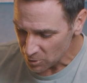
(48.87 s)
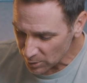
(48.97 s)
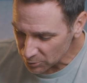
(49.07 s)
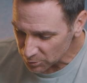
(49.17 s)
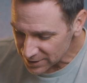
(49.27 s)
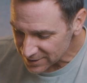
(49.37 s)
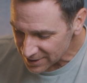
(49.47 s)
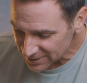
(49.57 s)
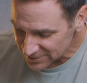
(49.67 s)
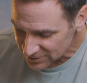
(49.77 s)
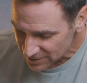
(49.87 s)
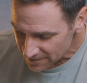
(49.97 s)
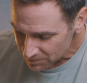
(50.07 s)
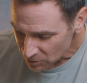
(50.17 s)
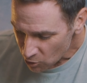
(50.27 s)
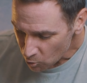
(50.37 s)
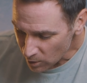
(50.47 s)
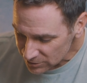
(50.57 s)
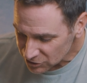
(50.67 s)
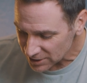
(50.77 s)
we read this
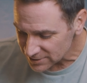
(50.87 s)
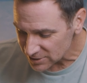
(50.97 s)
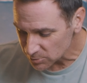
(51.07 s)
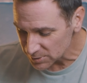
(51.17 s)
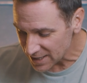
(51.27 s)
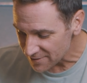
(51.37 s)
While Jesus was